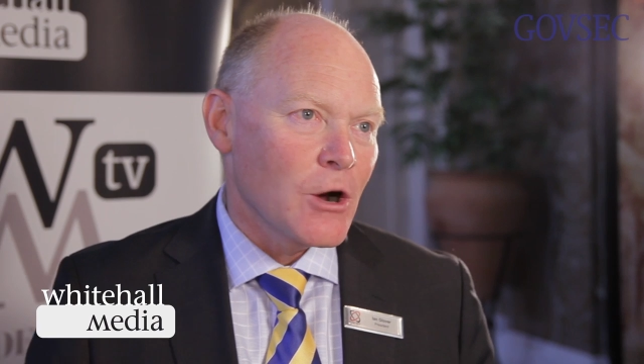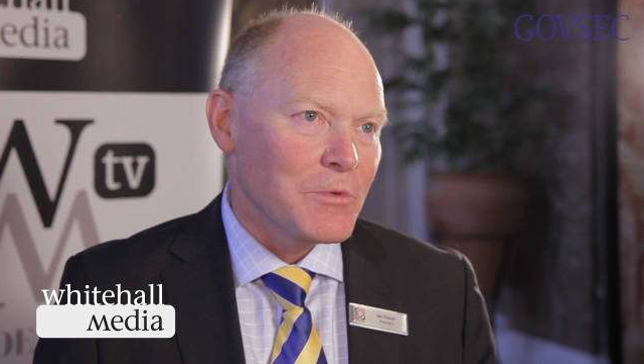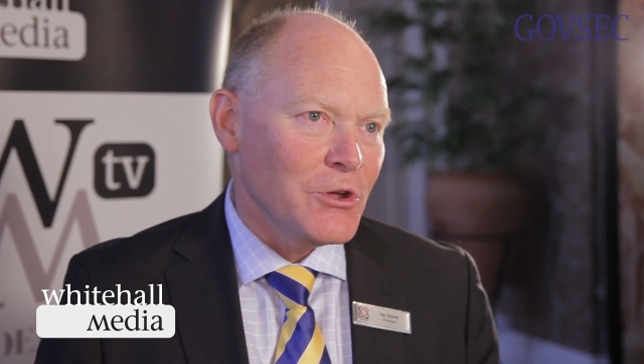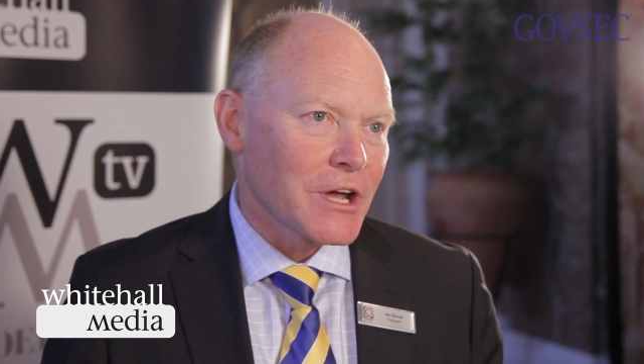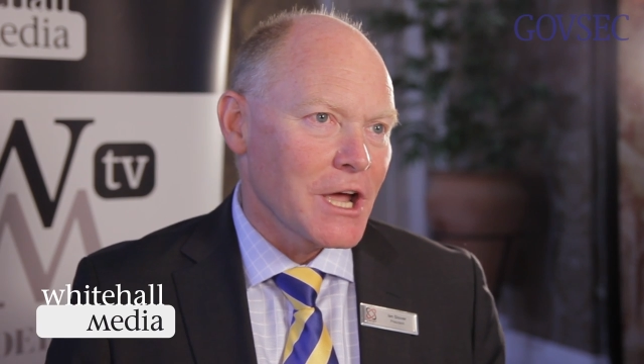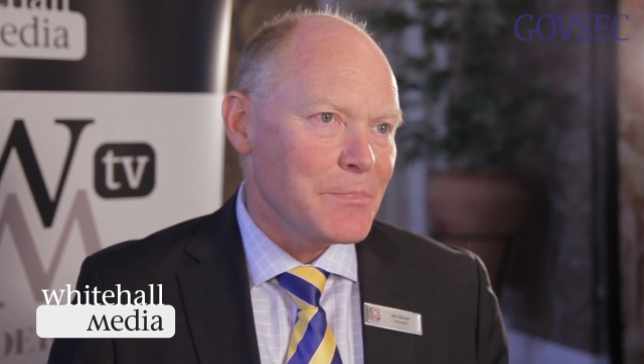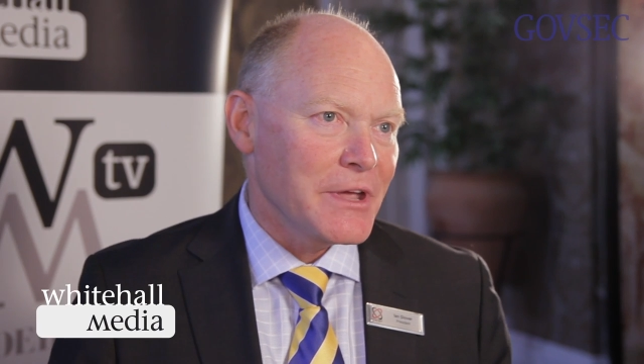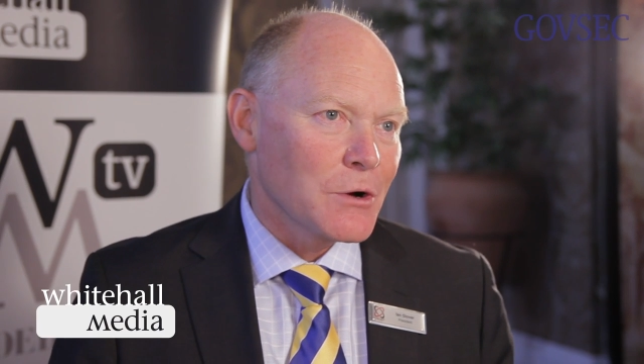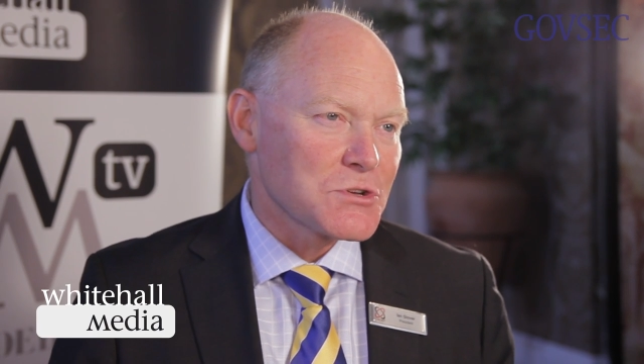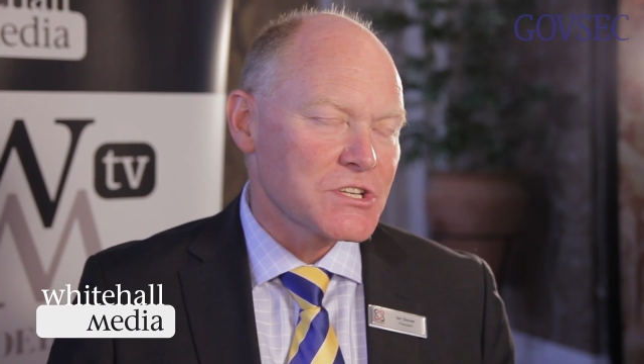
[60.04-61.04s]
help UK
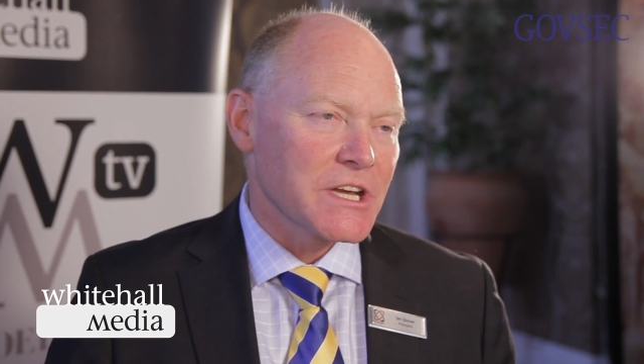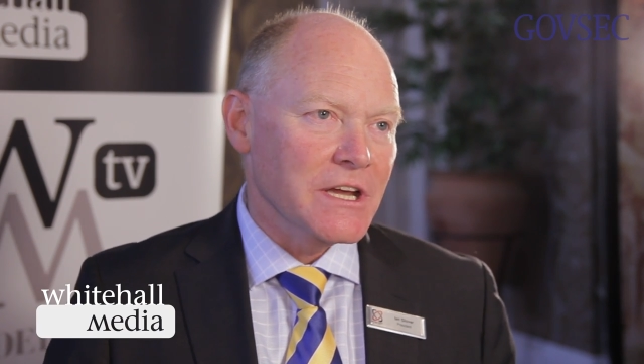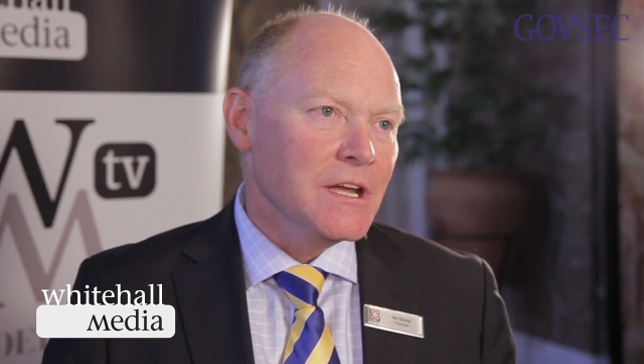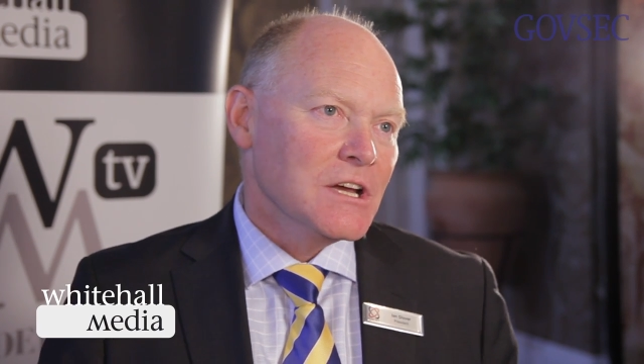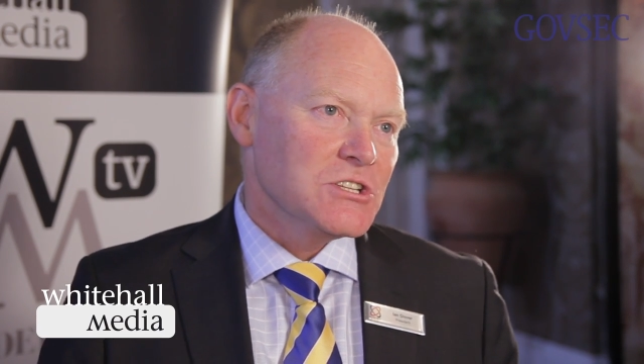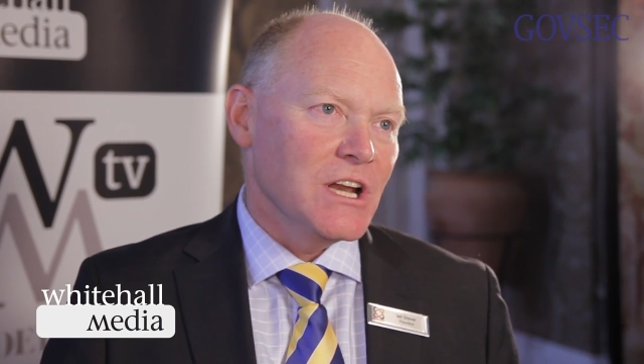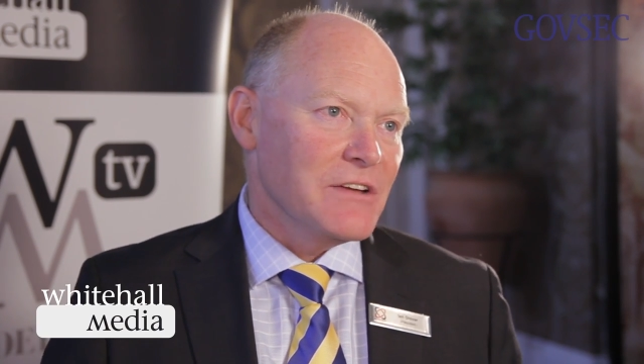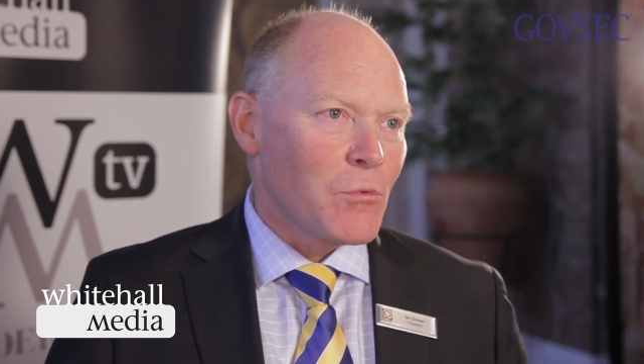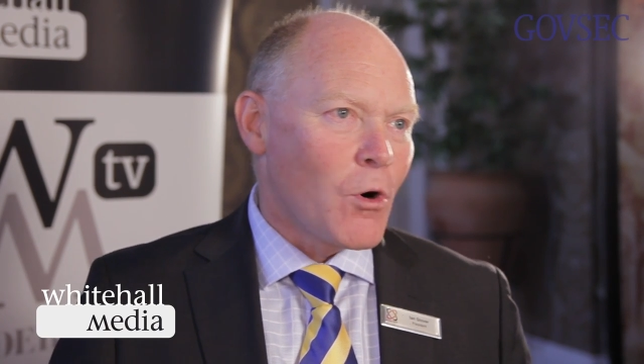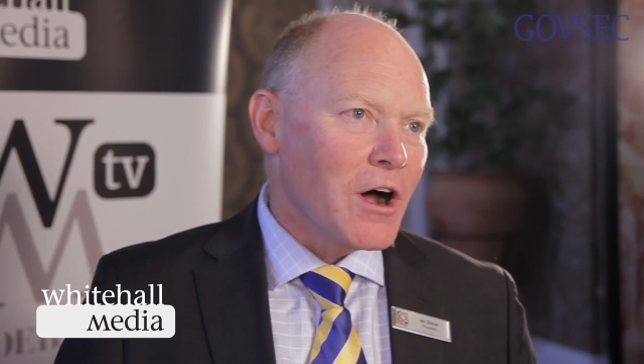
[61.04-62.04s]
PLC
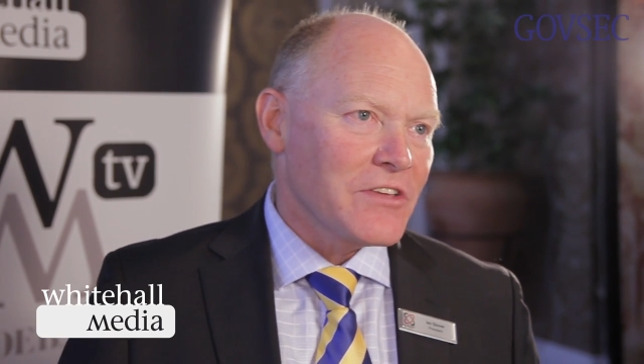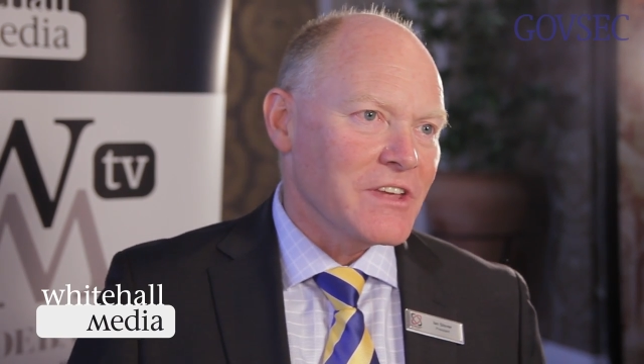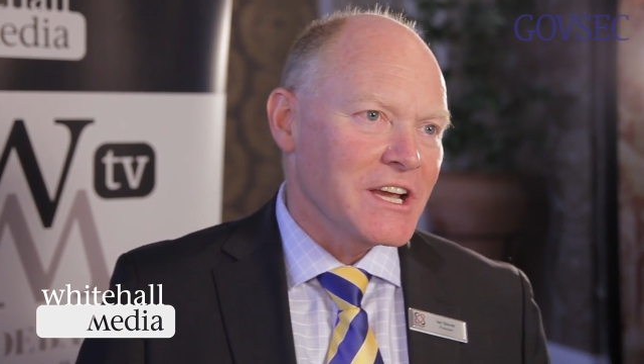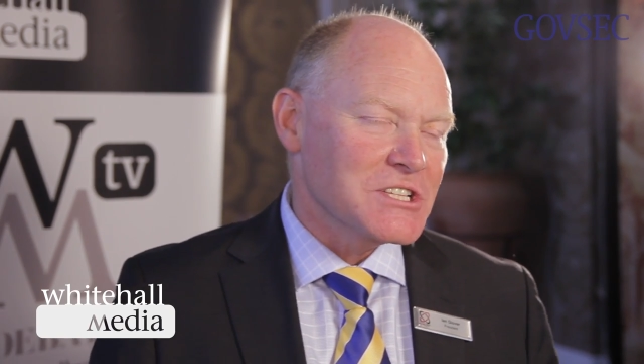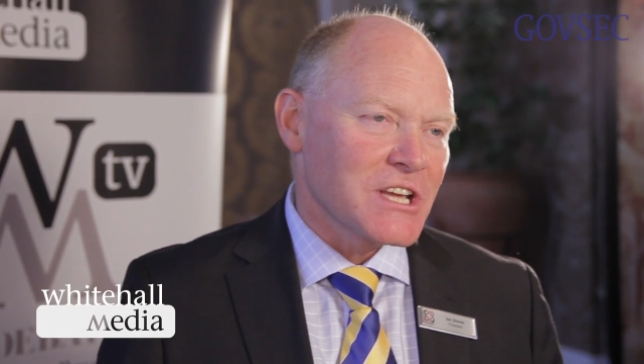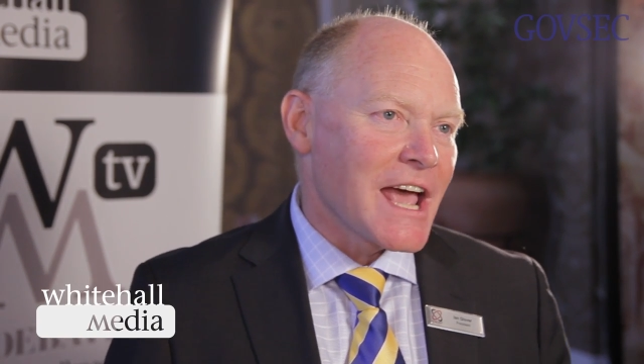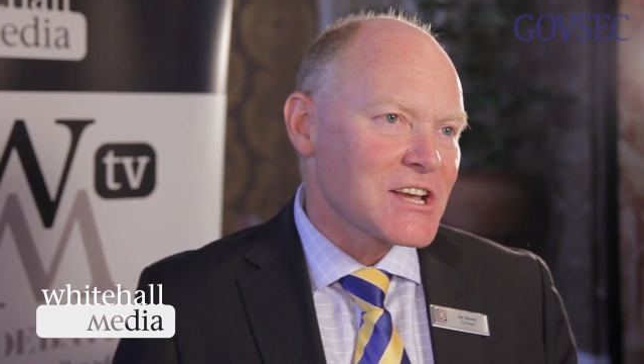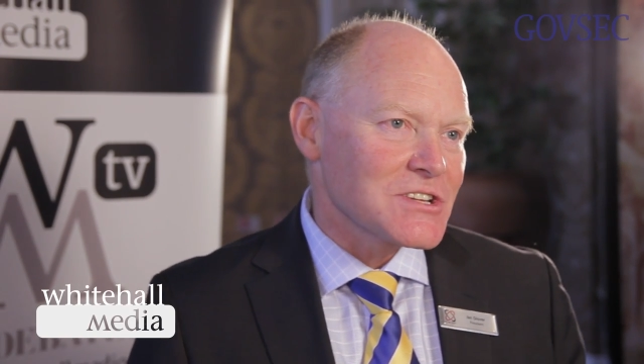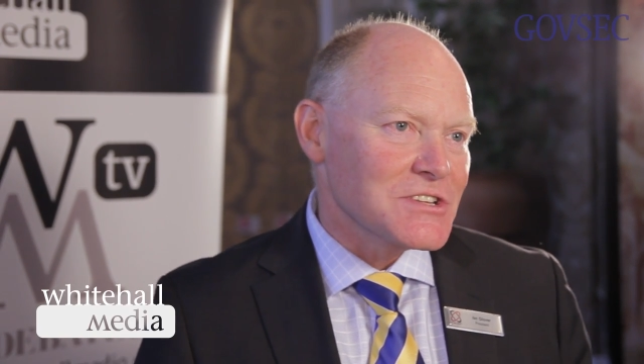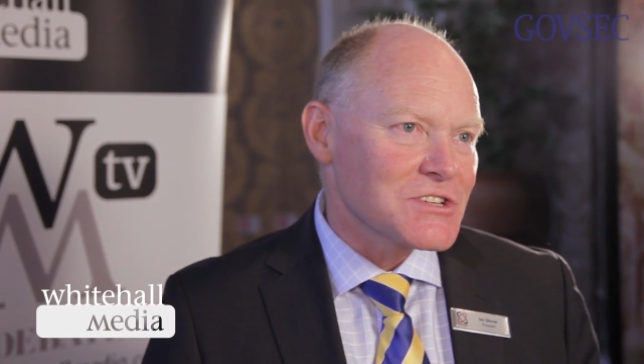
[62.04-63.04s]
deliver what I think is an
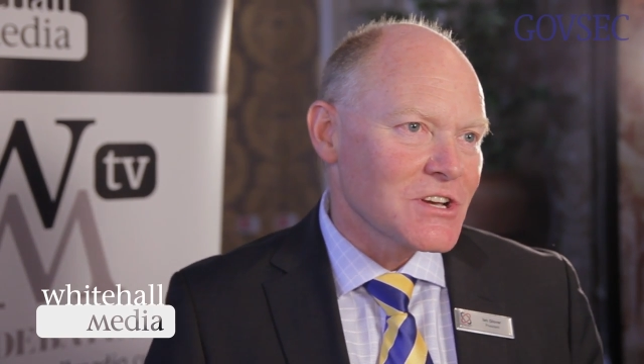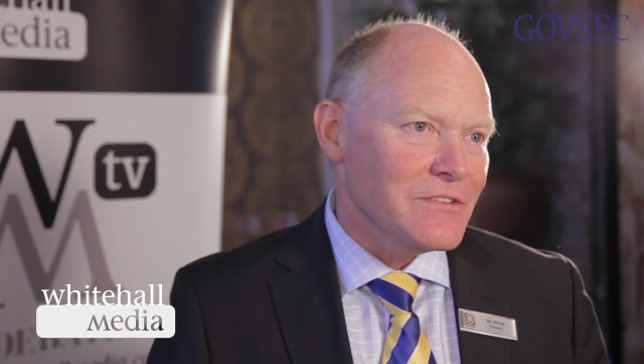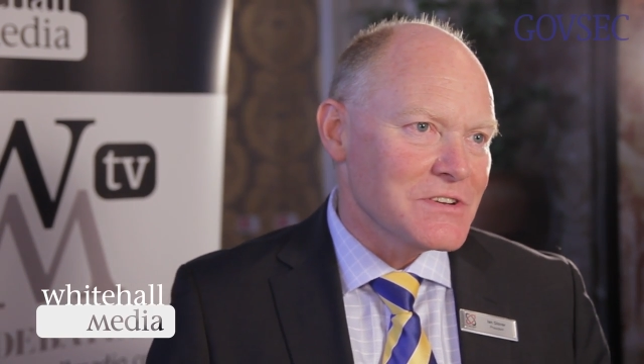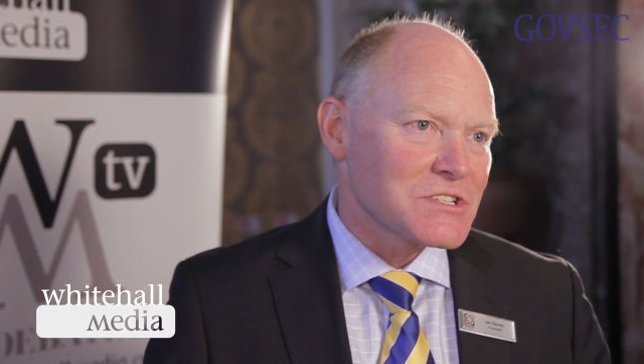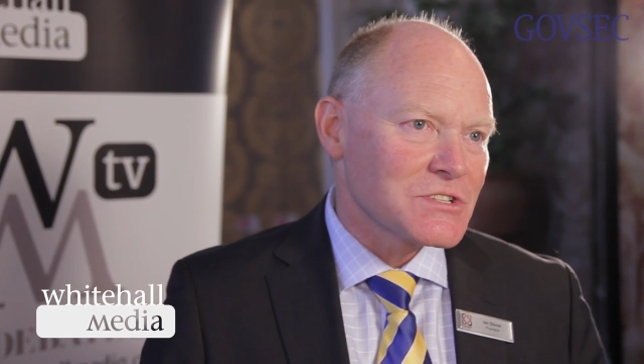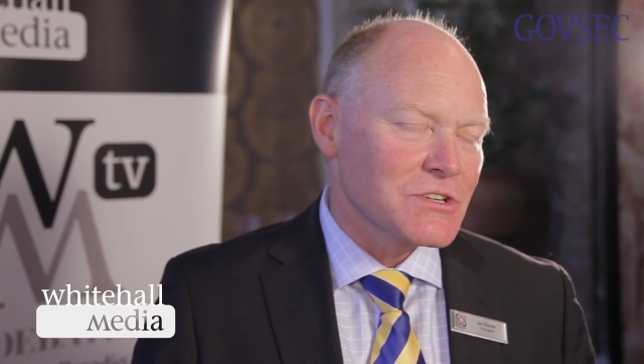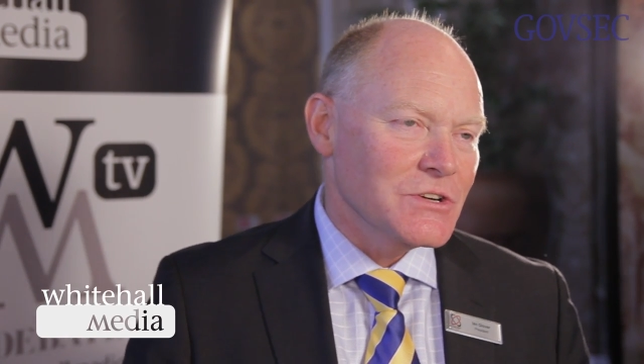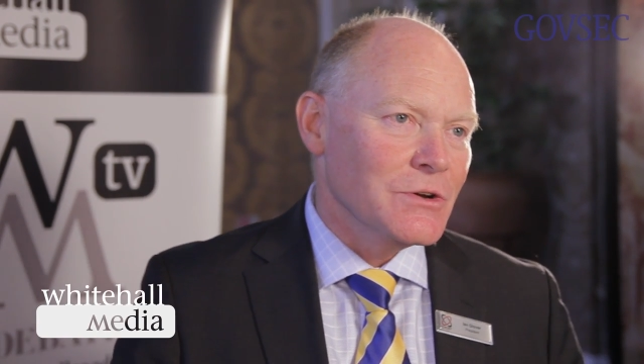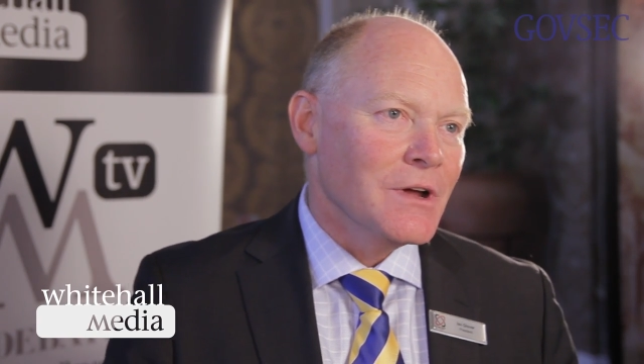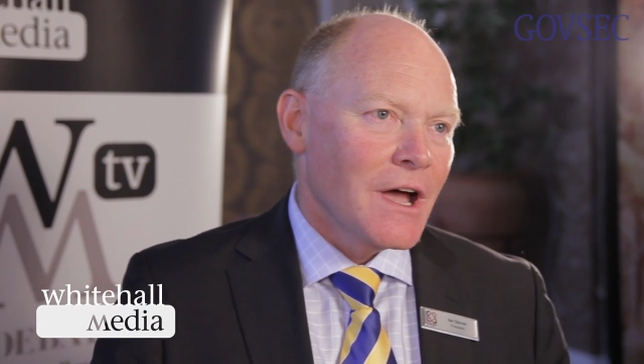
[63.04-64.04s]
excellent service
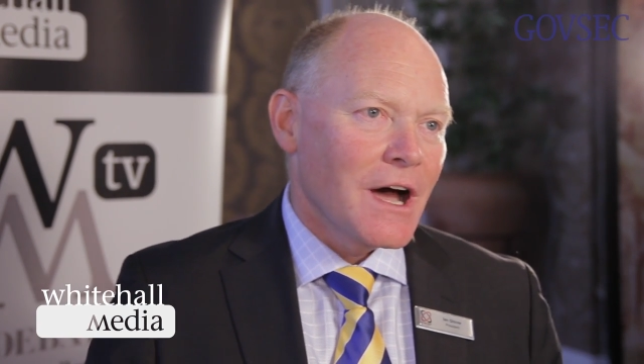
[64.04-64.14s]
to